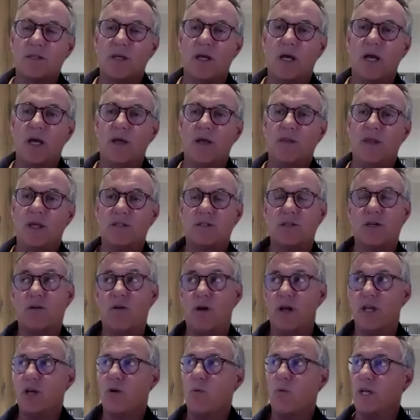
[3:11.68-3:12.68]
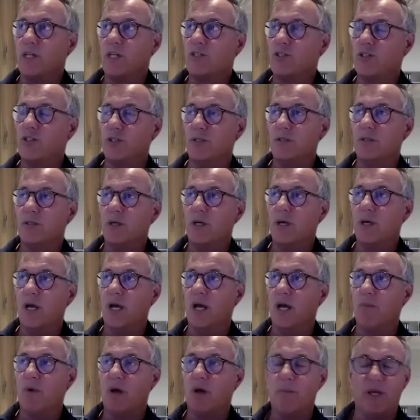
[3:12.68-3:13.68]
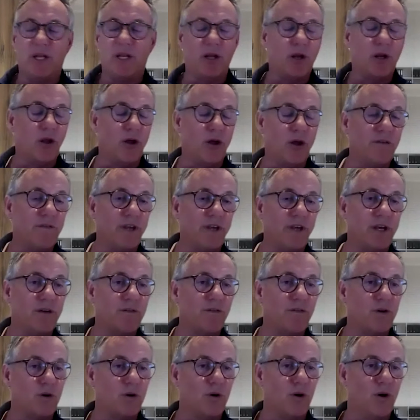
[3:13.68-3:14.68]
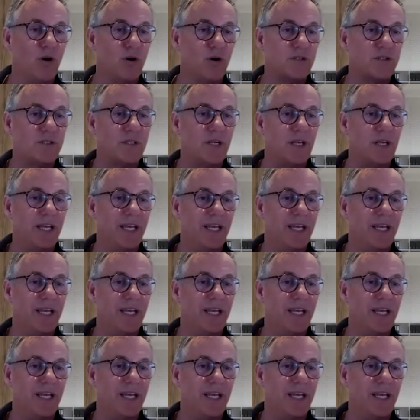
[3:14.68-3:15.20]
uh, that's a great question. Um, I mean, a lot of it, of course,